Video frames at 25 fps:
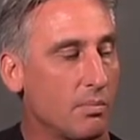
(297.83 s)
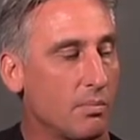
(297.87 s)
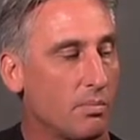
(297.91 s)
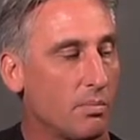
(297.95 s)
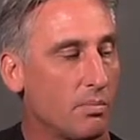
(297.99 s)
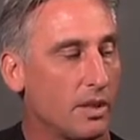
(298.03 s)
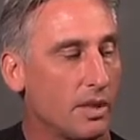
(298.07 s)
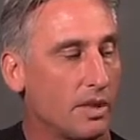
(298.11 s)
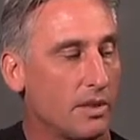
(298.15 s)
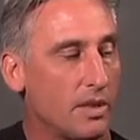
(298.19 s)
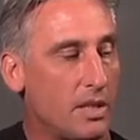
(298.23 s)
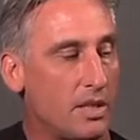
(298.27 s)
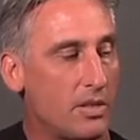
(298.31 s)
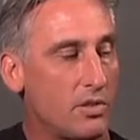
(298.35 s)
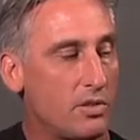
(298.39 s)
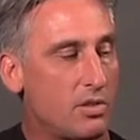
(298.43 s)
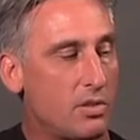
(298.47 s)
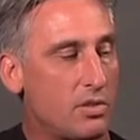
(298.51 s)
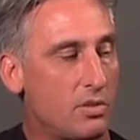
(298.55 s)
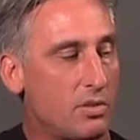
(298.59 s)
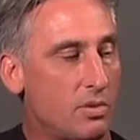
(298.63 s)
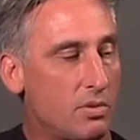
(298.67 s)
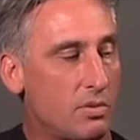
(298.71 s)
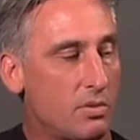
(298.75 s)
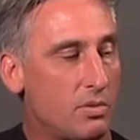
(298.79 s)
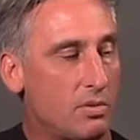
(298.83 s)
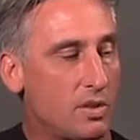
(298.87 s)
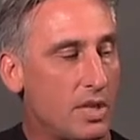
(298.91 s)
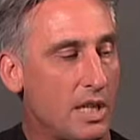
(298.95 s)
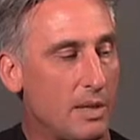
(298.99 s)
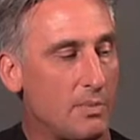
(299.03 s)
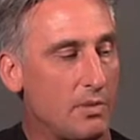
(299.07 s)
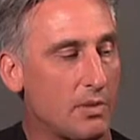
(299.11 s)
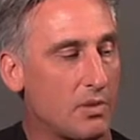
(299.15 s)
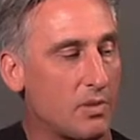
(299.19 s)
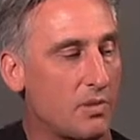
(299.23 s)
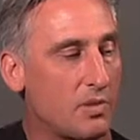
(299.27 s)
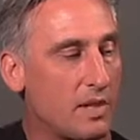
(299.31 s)
Bring these 2,
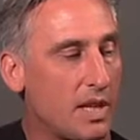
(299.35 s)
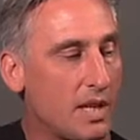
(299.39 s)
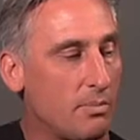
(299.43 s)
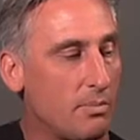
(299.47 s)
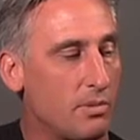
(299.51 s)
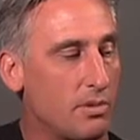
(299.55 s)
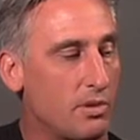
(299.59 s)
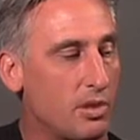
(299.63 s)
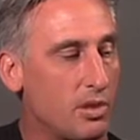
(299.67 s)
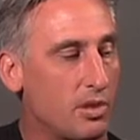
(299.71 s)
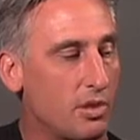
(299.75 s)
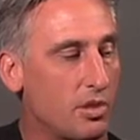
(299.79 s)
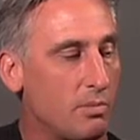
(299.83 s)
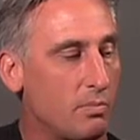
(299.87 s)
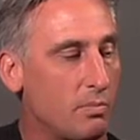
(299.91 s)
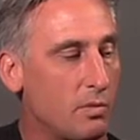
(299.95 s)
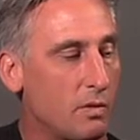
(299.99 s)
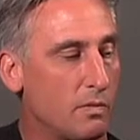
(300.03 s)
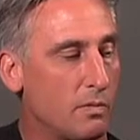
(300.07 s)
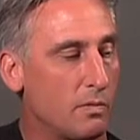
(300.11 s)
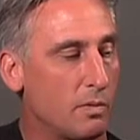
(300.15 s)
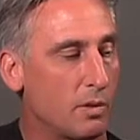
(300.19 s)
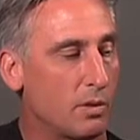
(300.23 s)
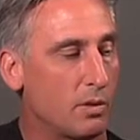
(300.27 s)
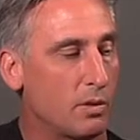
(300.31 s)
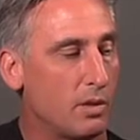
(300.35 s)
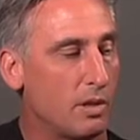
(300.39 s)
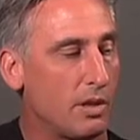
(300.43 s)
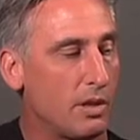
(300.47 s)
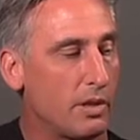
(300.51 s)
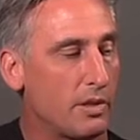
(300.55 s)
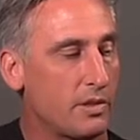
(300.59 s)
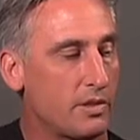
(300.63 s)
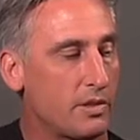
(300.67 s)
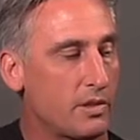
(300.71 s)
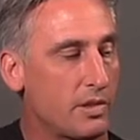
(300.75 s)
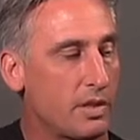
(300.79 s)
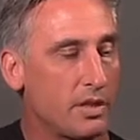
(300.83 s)
keep the same position, move them
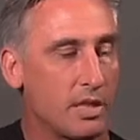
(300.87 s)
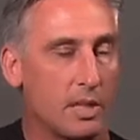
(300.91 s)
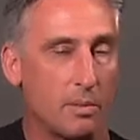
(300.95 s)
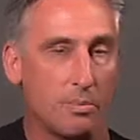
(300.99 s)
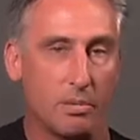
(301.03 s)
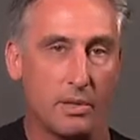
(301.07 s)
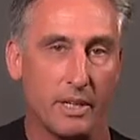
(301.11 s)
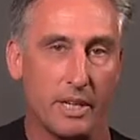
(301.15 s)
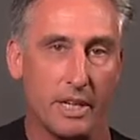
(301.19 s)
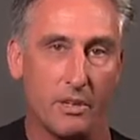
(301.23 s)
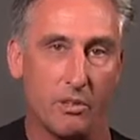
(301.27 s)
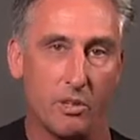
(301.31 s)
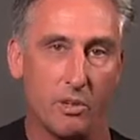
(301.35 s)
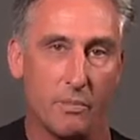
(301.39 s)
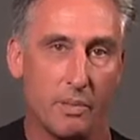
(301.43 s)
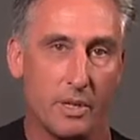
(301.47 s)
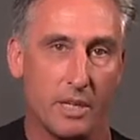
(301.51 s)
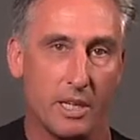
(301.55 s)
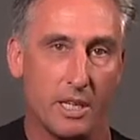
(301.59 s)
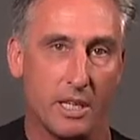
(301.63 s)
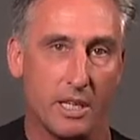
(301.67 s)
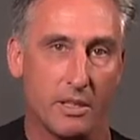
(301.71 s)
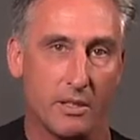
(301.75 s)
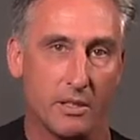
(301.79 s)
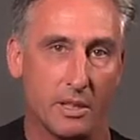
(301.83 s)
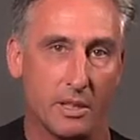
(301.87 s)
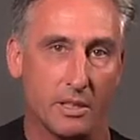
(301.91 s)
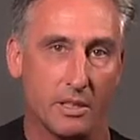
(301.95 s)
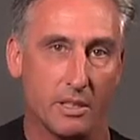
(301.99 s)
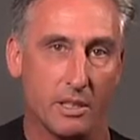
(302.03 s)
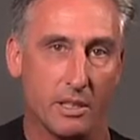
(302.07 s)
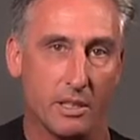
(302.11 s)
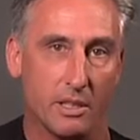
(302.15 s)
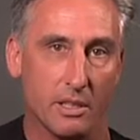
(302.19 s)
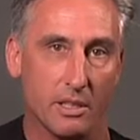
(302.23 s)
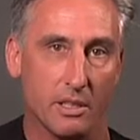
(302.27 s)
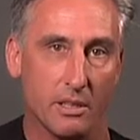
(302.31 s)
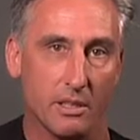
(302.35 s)
across, and then plant our pinky like
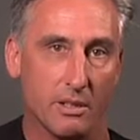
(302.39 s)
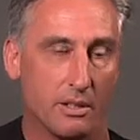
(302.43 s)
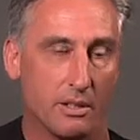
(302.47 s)
that.